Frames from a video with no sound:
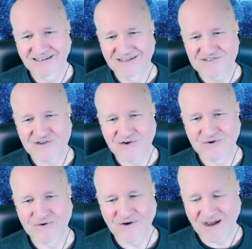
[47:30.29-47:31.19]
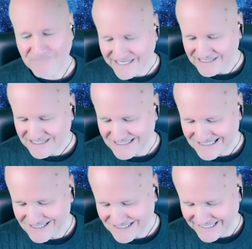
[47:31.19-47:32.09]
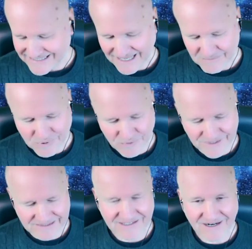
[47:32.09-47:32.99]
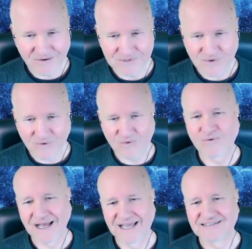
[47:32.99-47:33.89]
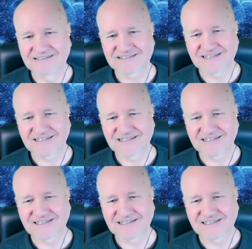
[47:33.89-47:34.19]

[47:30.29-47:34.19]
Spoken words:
So I made a decision at that point that I was always